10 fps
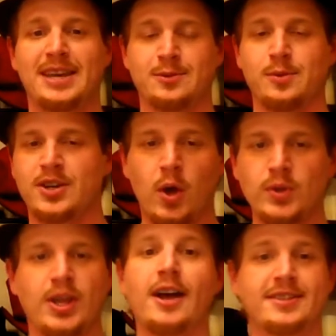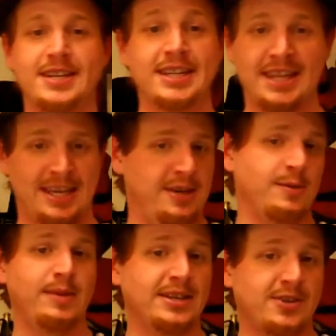because we're told constantly that
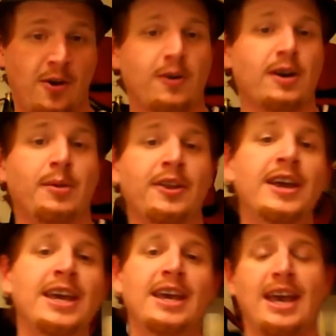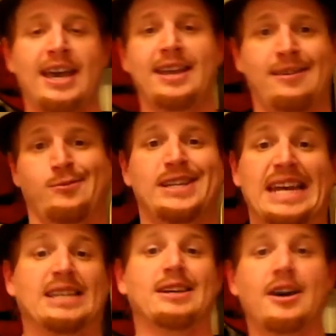human beings are horrible, uh, and we
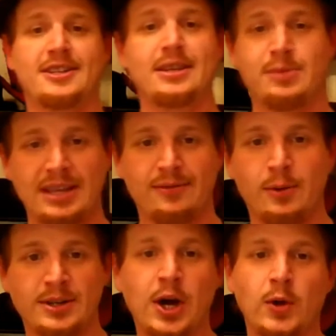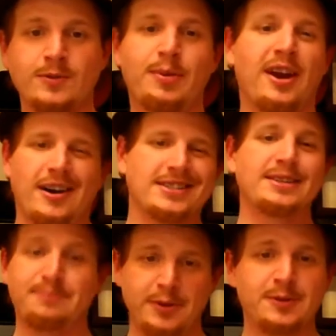tend to honestly believe what we're told. But
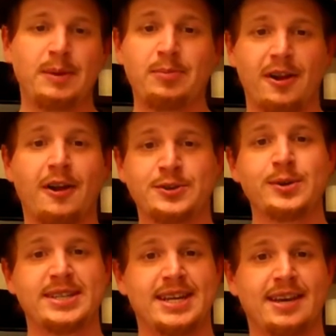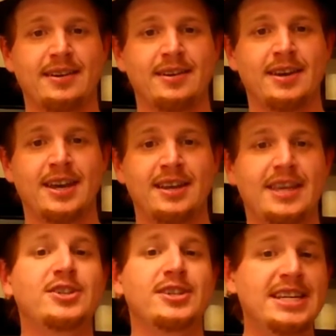honestly, most people are altruistic.
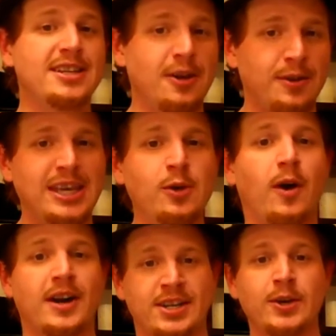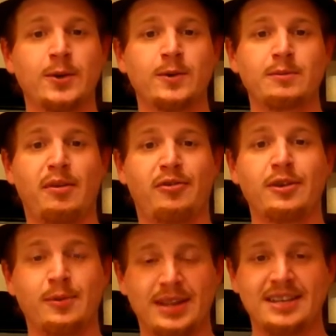They just need to know that you are too
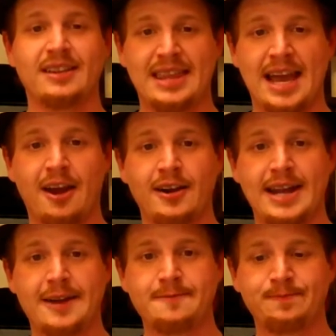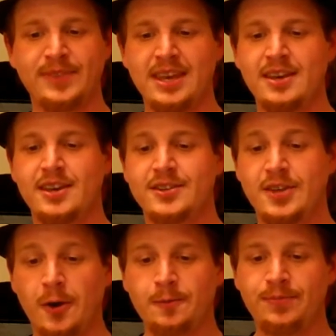before they're willing to let that guard down.
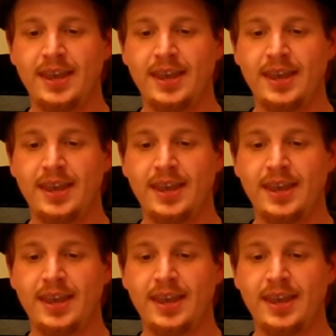So,